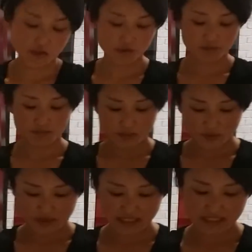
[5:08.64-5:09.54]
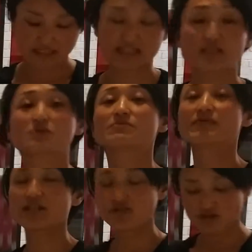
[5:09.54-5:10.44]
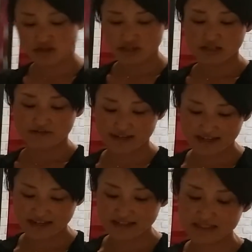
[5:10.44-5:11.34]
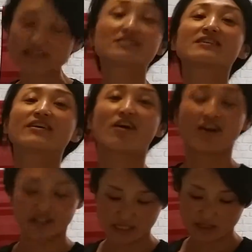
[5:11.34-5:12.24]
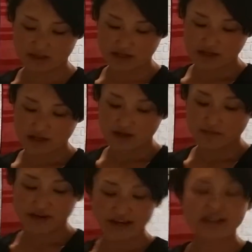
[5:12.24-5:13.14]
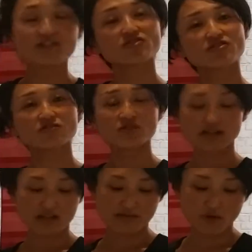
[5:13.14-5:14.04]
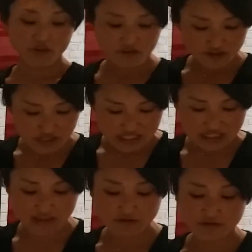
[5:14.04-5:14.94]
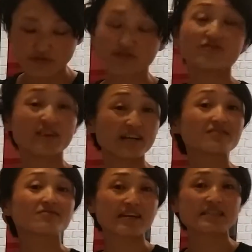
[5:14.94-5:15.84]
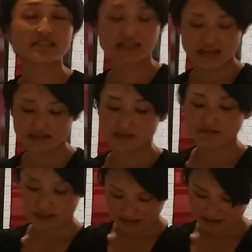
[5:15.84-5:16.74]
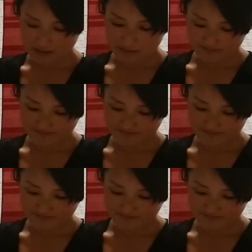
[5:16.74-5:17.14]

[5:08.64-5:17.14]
support these precious Iranian textile arts by introducing them overseas through fundraising exhibitions.